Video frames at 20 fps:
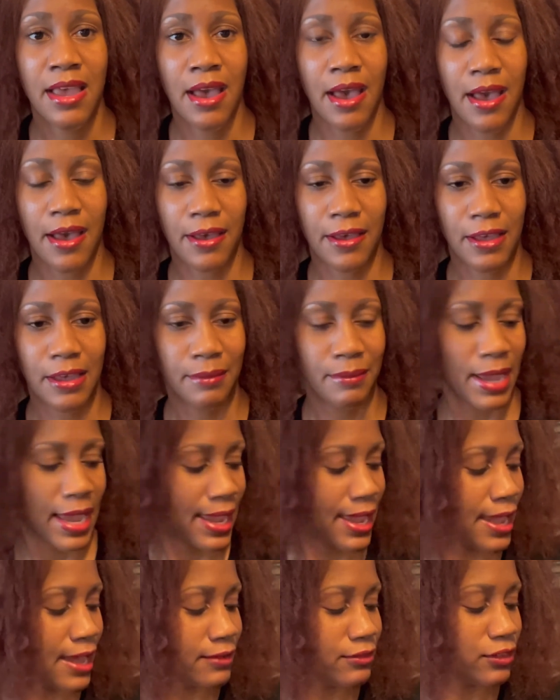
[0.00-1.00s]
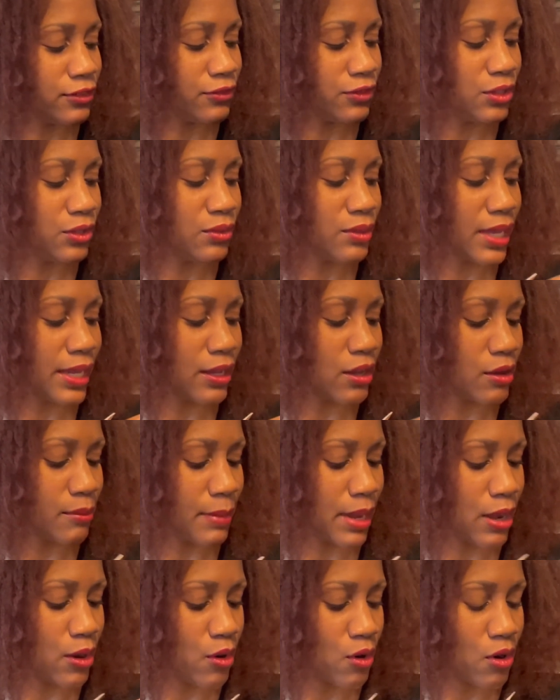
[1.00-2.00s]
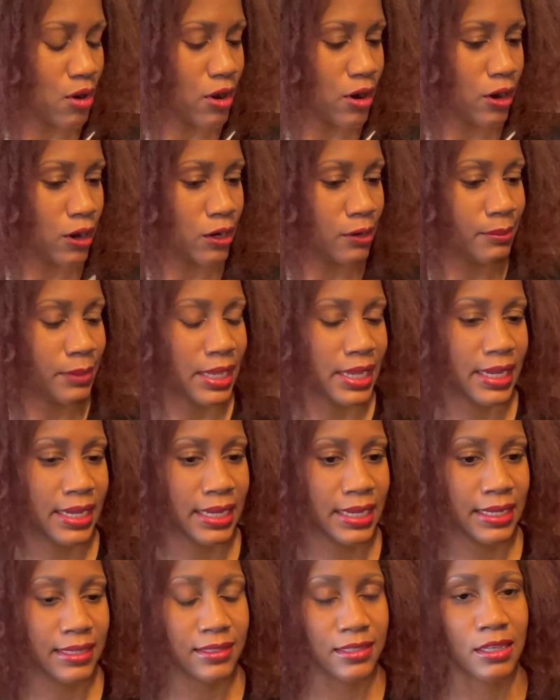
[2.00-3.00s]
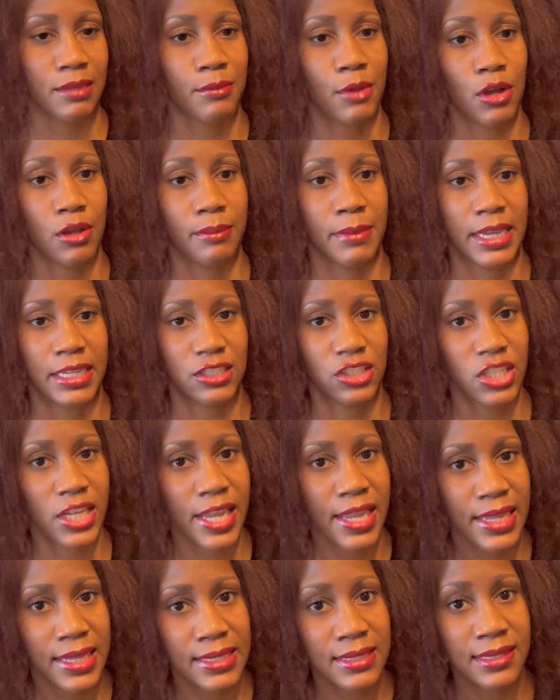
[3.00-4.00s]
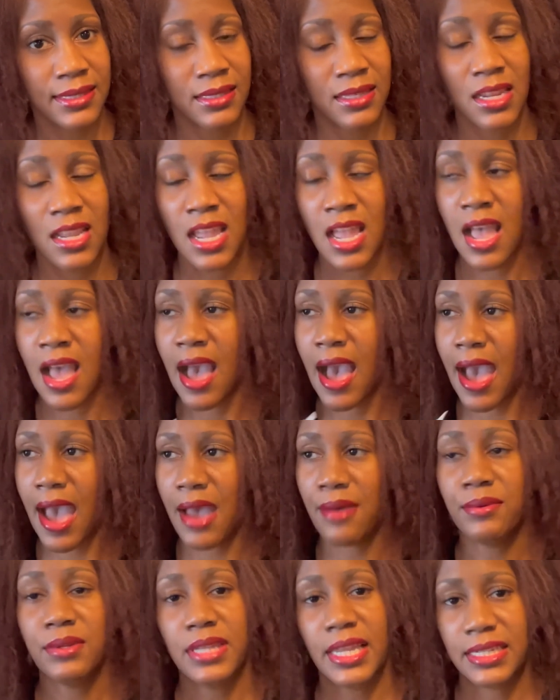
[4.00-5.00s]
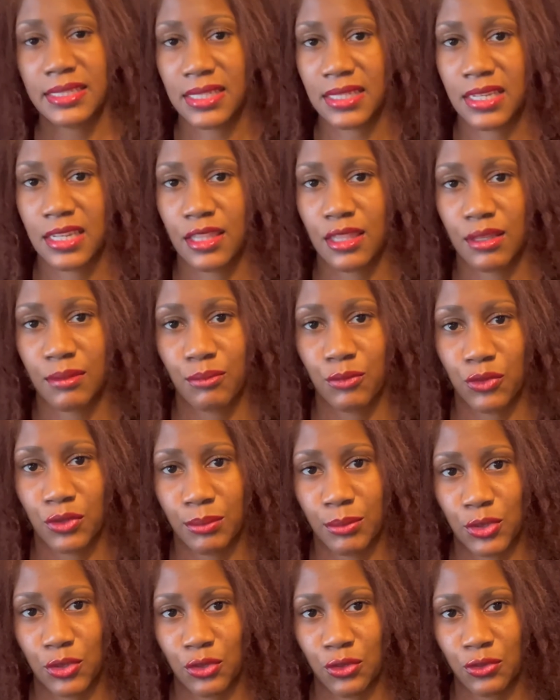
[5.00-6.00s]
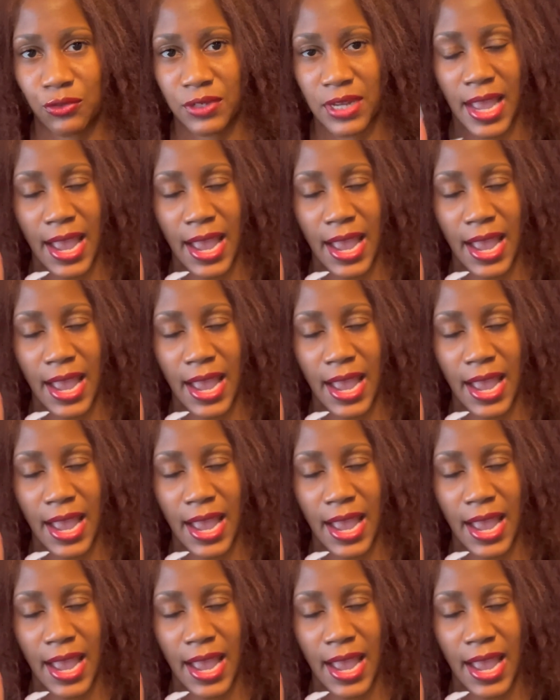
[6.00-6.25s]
I have a few like on my arm and some on my chest. I would like to get them removed.